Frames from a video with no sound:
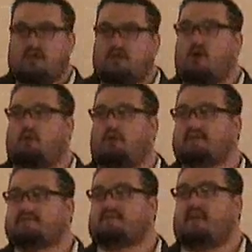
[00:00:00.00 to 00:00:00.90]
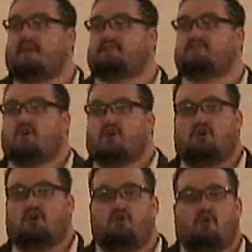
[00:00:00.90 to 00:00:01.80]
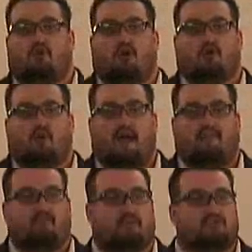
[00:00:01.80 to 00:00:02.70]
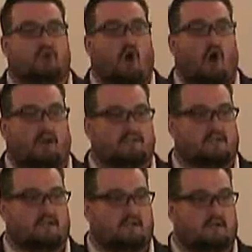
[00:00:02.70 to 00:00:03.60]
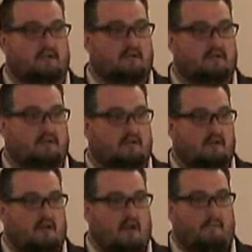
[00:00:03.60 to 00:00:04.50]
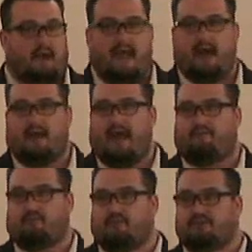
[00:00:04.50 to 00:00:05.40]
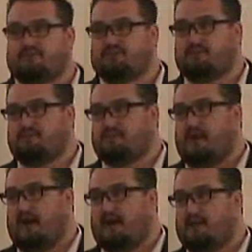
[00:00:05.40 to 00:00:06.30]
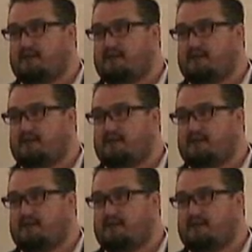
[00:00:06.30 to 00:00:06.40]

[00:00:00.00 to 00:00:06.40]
No, what it's saying is you no longer have to be taught about how to have a relationship with God.